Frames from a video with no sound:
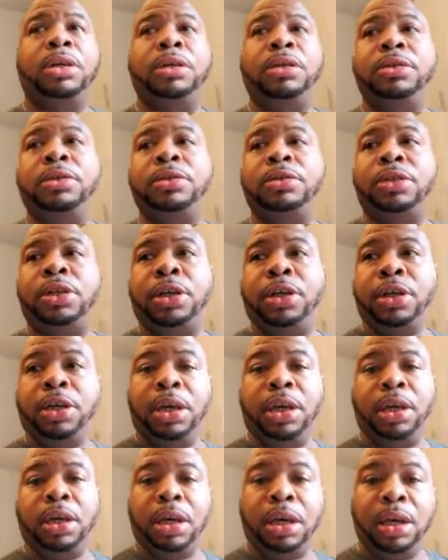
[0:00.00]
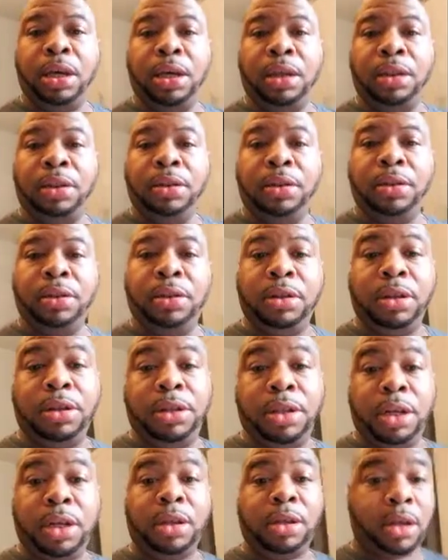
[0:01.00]
turkey and the
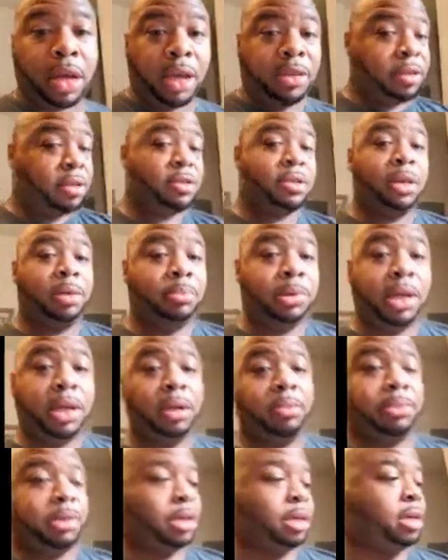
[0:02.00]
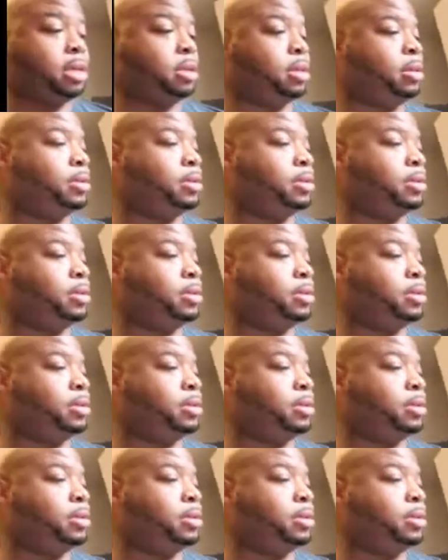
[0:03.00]
duck at the same time together,